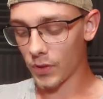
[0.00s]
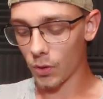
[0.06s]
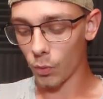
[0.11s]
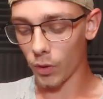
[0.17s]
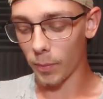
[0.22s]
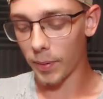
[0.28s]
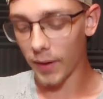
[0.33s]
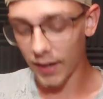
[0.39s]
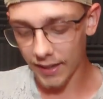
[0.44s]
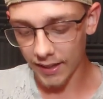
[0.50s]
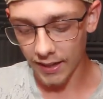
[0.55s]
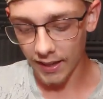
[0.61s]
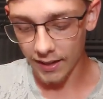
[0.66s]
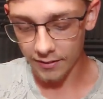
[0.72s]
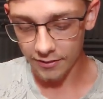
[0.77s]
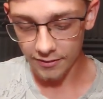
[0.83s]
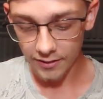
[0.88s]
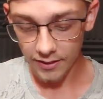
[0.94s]
with a pocket
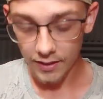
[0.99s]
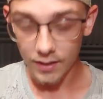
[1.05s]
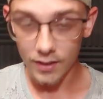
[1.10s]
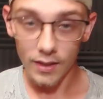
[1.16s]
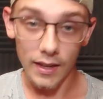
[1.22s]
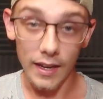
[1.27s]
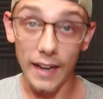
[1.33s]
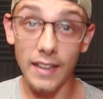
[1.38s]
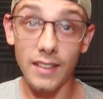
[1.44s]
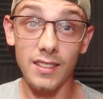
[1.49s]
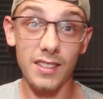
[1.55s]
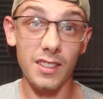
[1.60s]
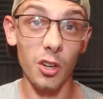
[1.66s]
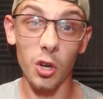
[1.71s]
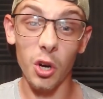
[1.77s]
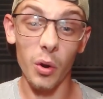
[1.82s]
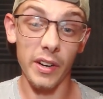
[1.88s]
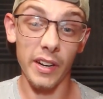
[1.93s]
knife, it's
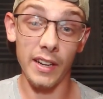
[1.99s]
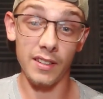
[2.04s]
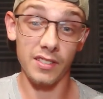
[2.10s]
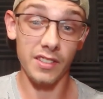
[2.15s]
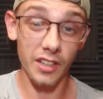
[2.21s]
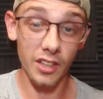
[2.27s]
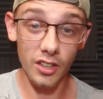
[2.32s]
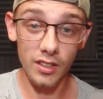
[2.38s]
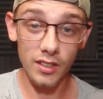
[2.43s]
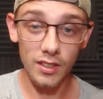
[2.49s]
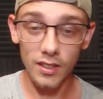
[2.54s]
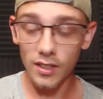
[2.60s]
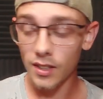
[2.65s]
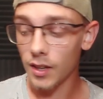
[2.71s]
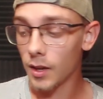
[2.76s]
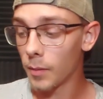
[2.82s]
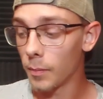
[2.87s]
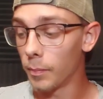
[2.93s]
still going S tier.
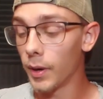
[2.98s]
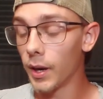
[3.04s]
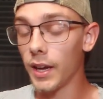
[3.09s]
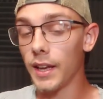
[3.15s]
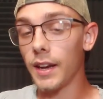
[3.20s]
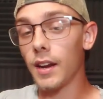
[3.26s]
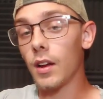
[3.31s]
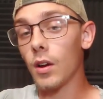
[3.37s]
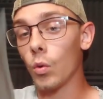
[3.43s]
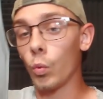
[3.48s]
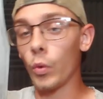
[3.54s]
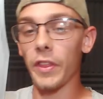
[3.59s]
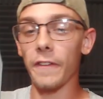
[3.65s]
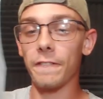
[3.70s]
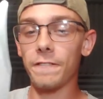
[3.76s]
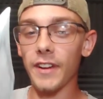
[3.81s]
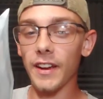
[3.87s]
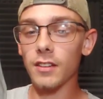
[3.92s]
But with a
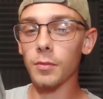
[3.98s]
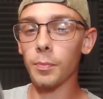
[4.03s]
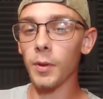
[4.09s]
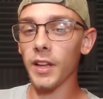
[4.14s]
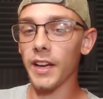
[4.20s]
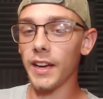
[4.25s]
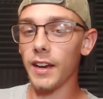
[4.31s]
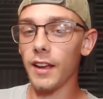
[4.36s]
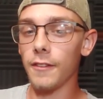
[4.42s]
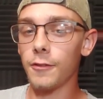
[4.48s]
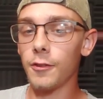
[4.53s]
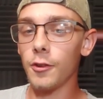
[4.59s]
fixed blade,